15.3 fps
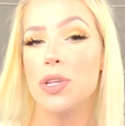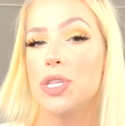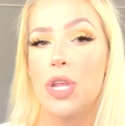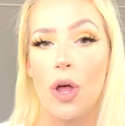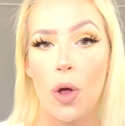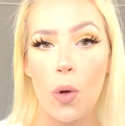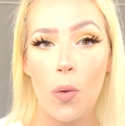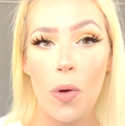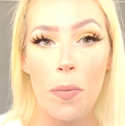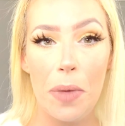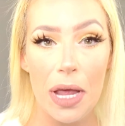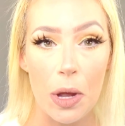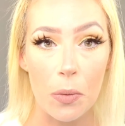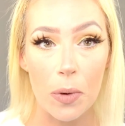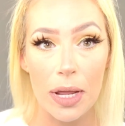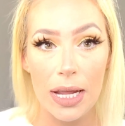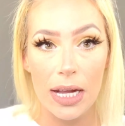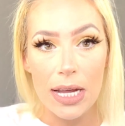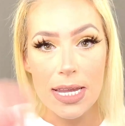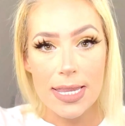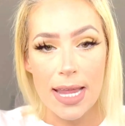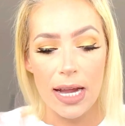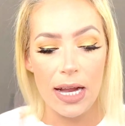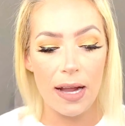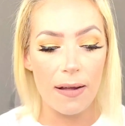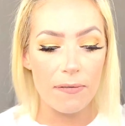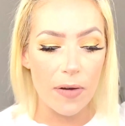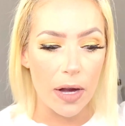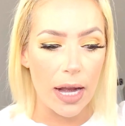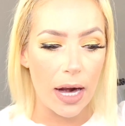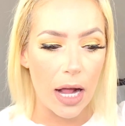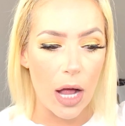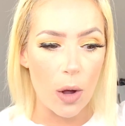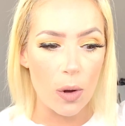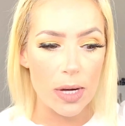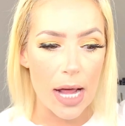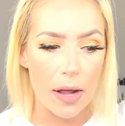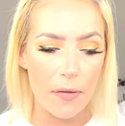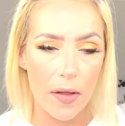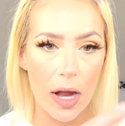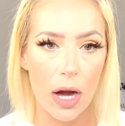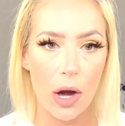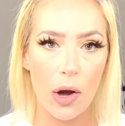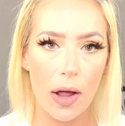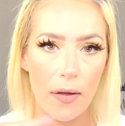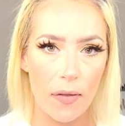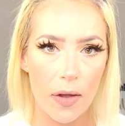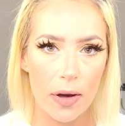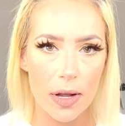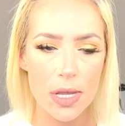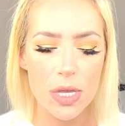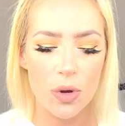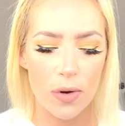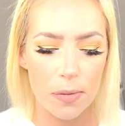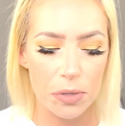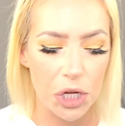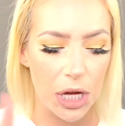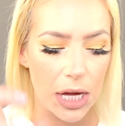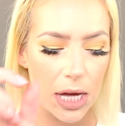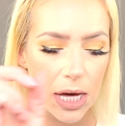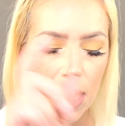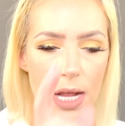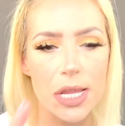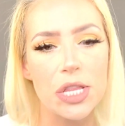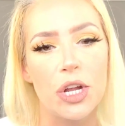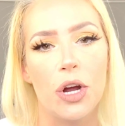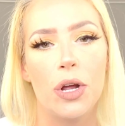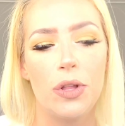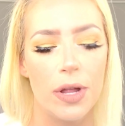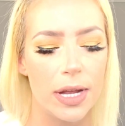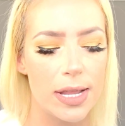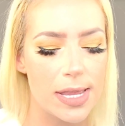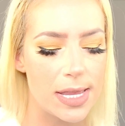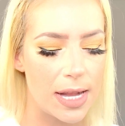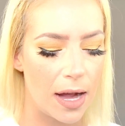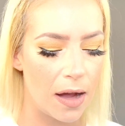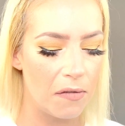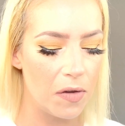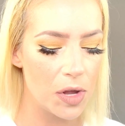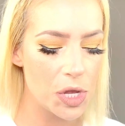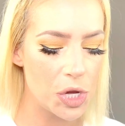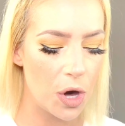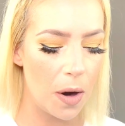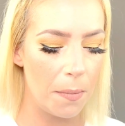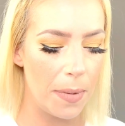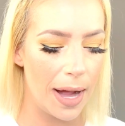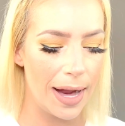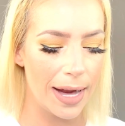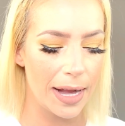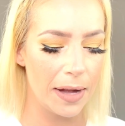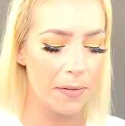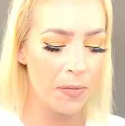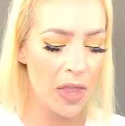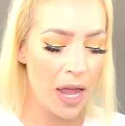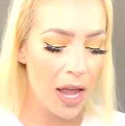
So we make it really easy for you to go down there in the description, start clicking stuff, start buying it.